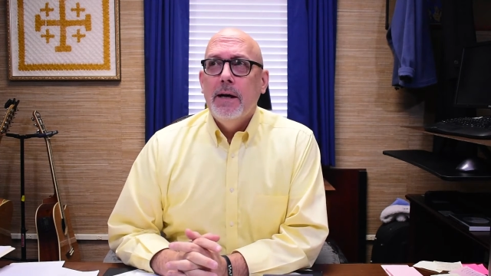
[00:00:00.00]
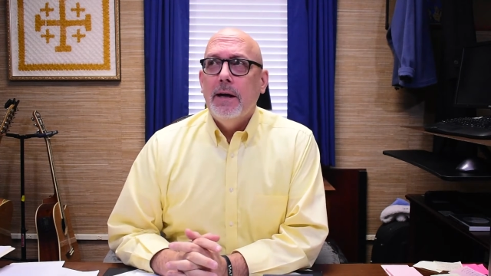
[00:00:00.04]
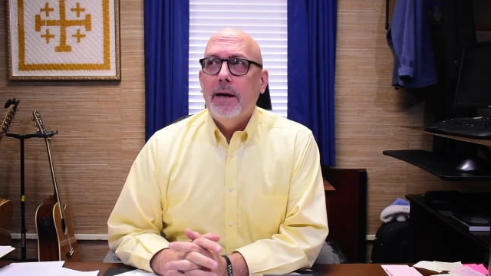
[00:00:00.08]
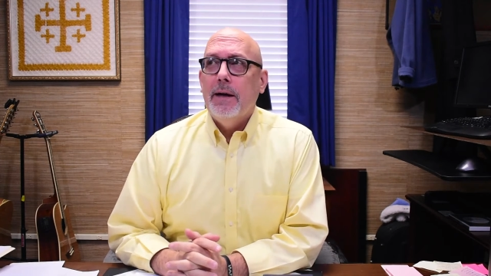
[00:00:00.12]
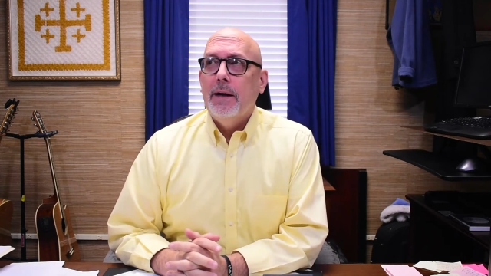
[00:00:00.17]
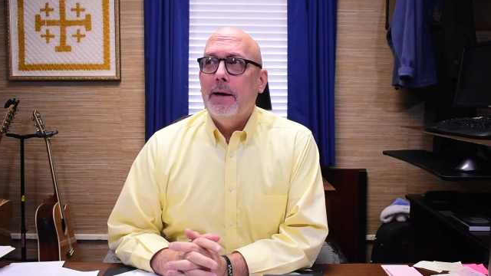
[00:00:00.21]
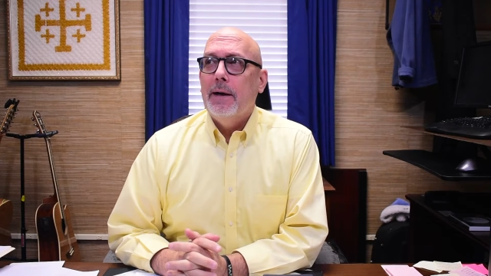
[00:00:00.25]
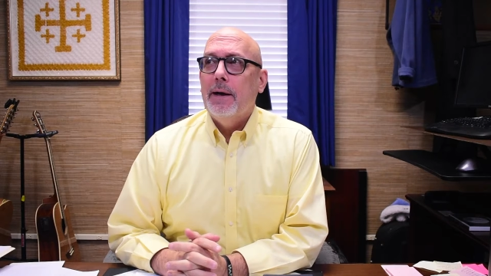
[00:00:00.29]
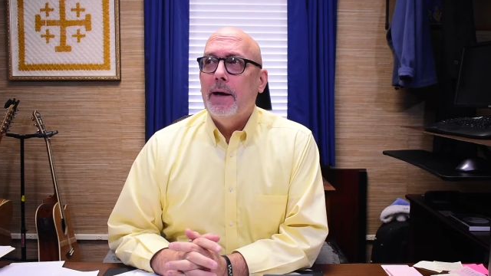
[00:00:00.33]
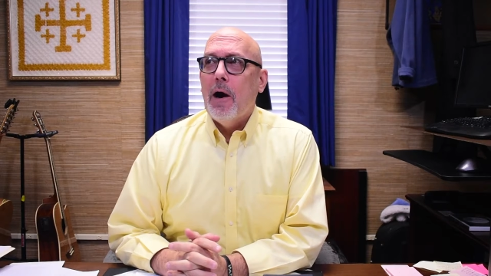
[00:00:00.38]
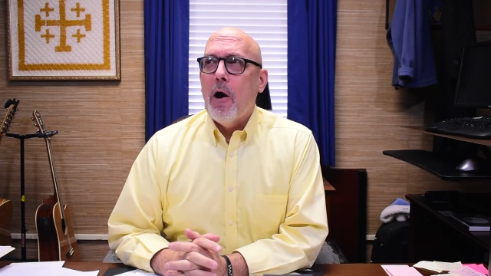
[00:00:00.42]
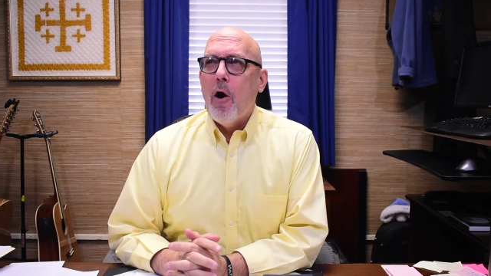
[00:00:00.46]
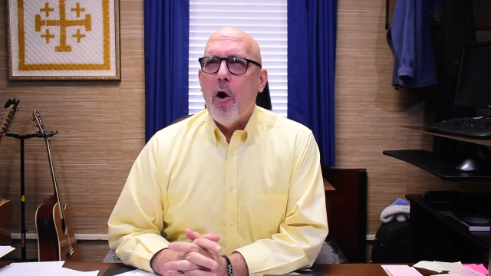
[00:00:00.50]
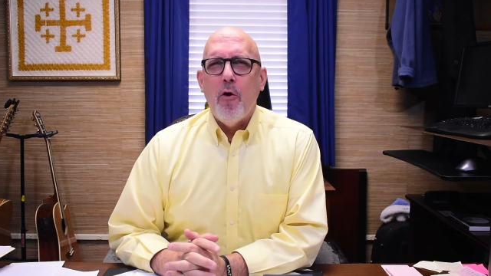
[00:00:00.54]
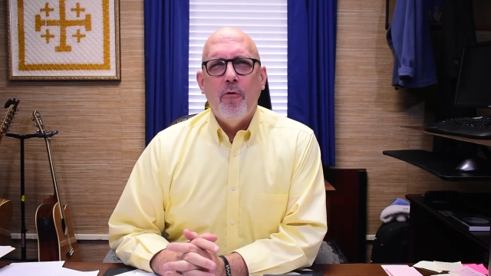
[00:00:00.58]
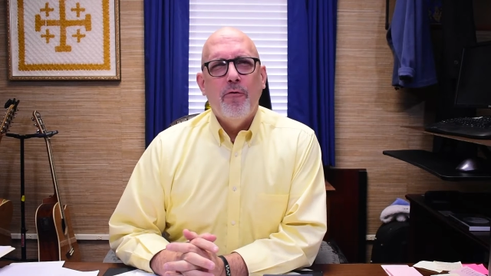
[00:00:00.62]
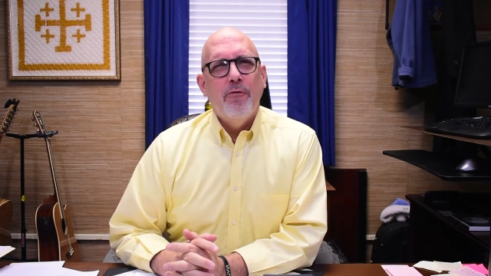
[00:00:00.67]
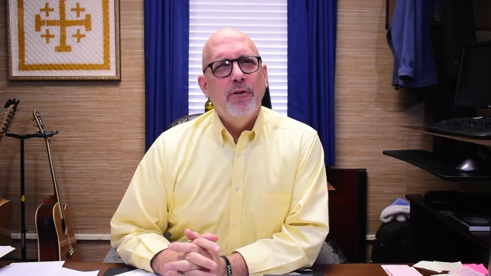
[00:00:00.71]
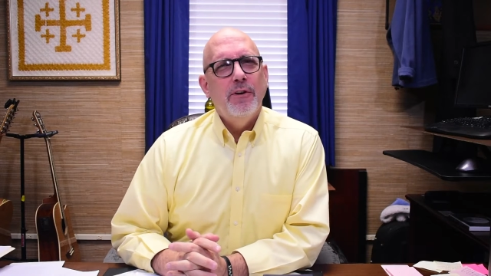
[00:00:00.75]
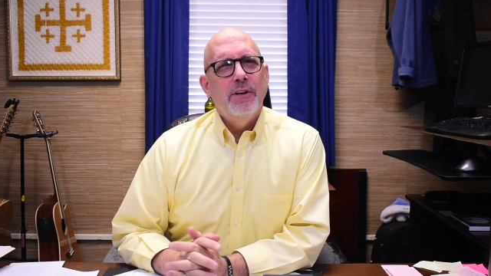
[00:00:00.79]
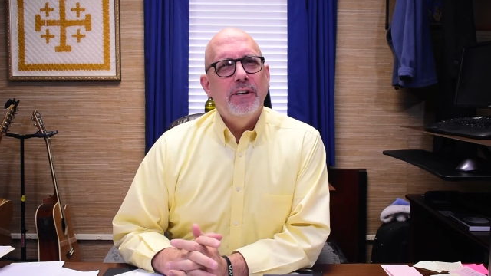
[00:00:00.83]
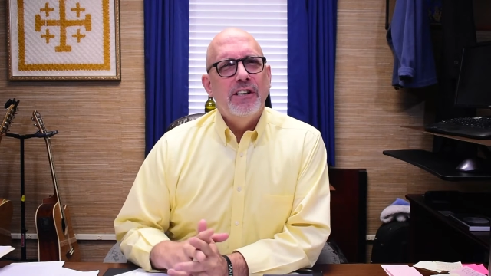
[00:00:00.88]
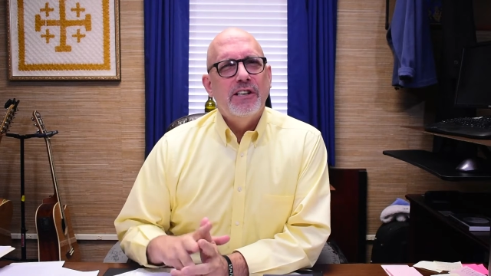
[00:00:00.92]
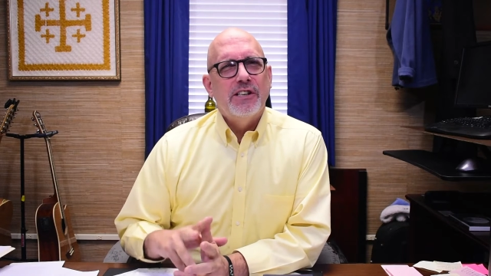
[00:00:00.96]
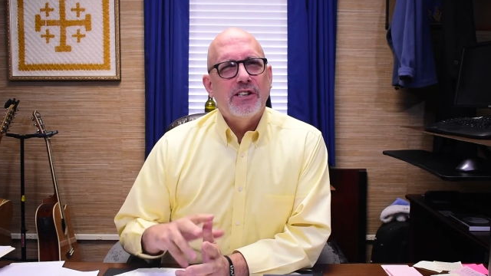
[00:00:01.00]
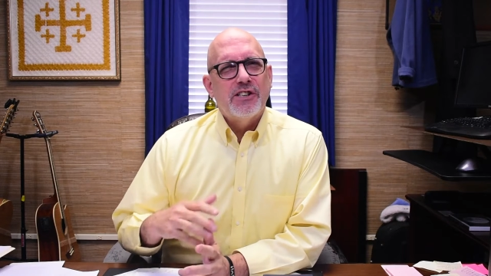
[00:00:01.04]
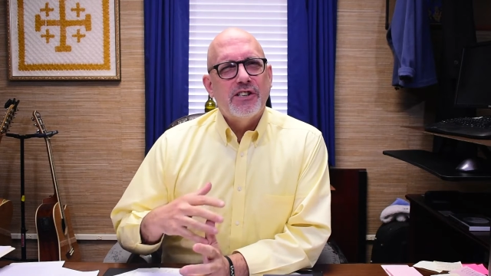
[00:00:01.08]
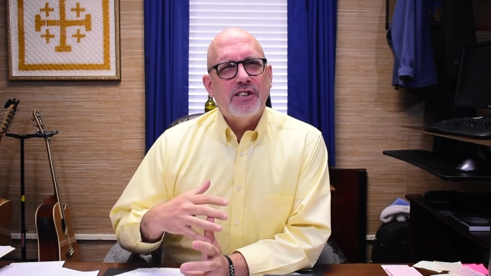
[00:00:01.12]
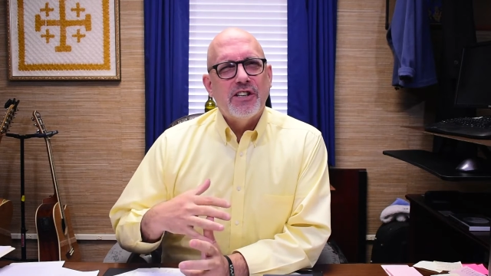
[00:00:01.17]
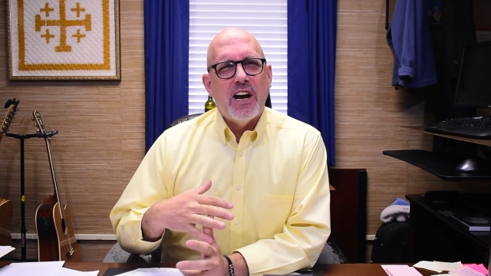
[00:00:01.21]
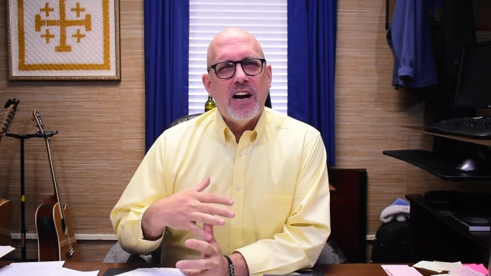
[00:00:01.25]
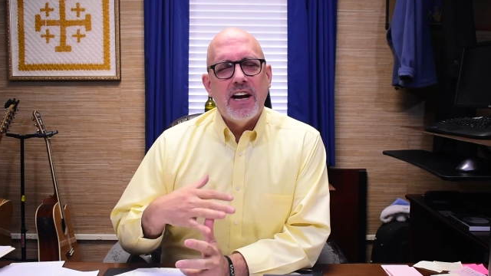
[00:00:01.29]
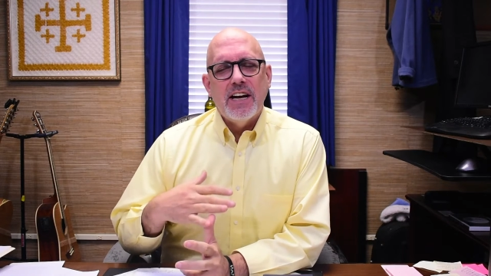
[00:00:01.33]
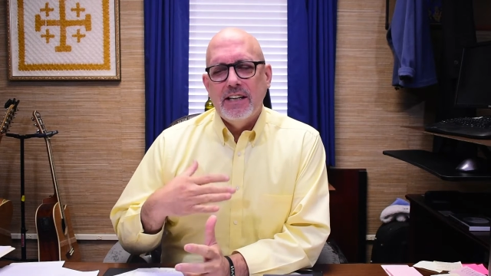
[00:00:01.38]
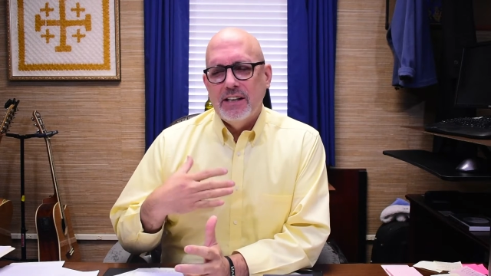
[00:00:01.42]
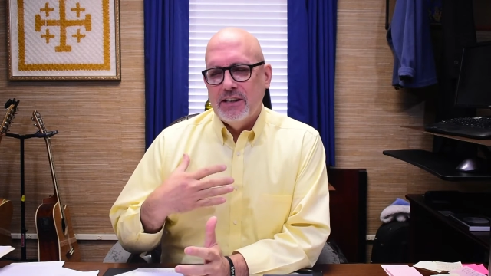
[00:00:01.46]
often
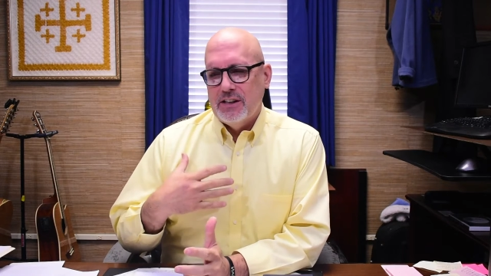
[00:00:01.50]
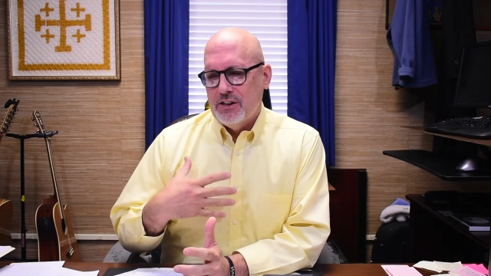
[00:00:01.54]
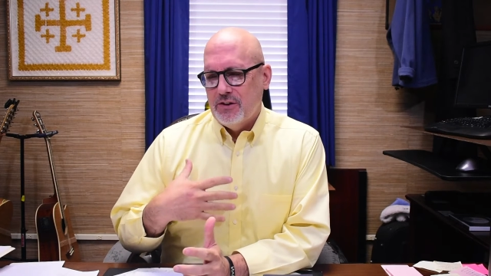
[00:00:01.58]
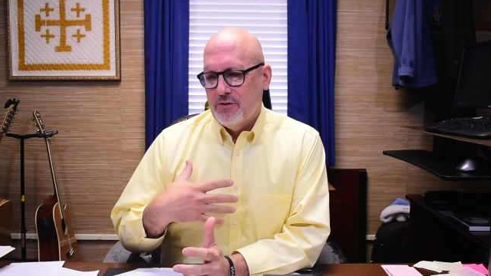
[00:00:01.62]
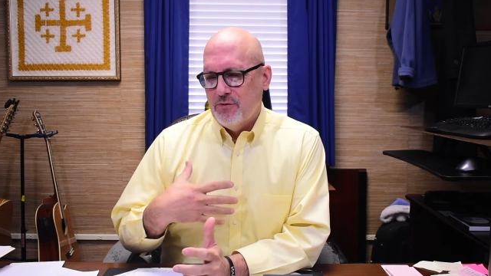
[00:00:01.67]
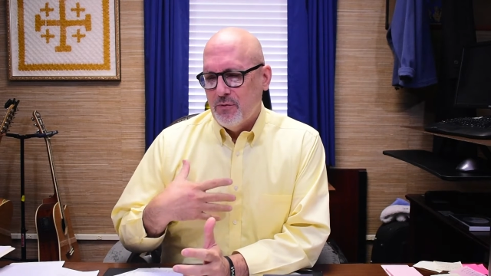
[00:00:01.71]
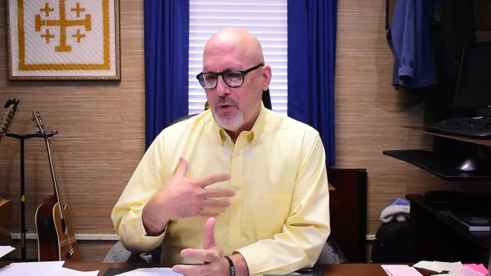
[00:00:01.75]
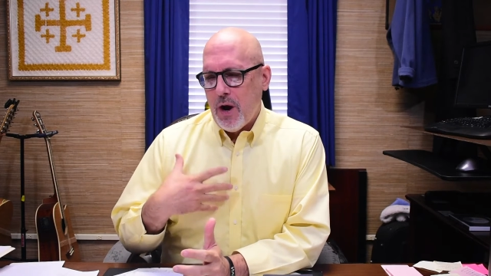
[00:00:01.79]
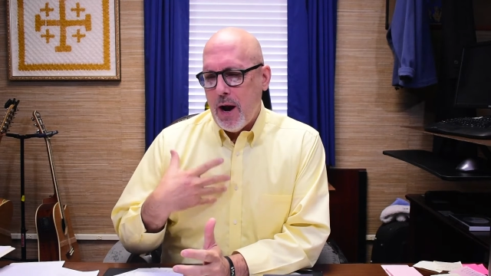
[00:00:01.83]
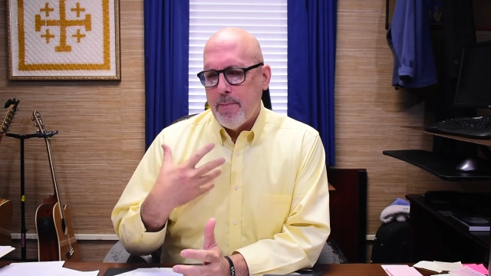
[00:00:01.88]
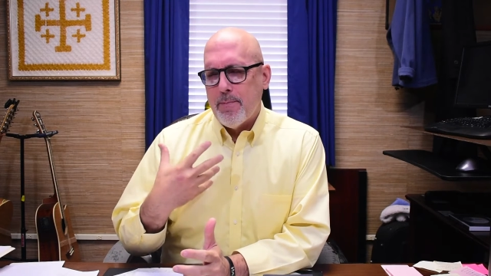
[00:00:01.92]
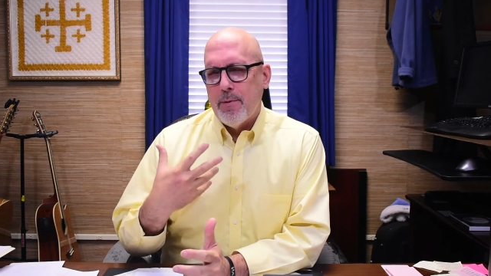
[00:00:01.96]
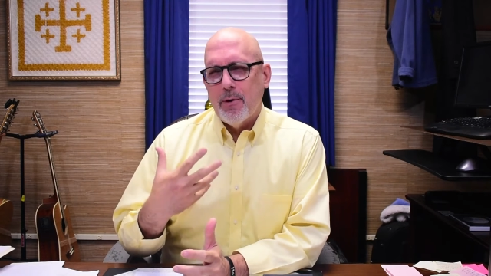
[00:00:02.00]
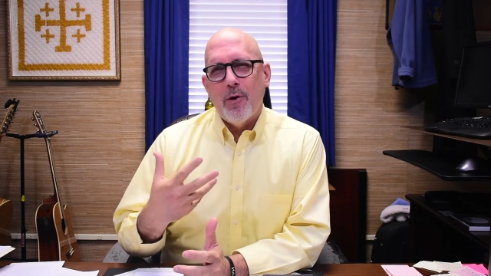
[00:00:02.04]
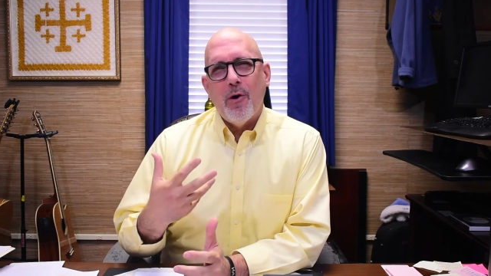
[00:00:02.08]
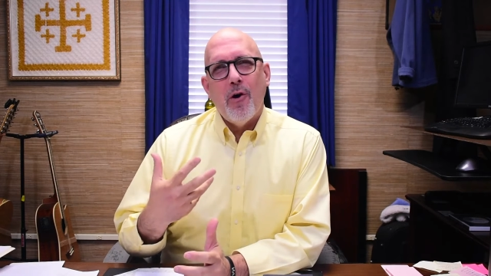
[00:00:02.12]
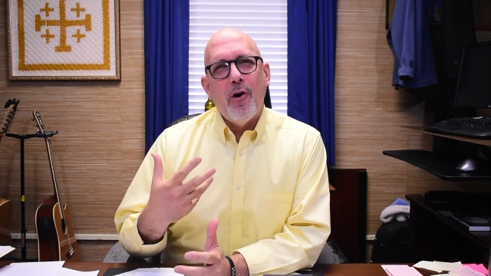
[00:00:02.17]
incites rapid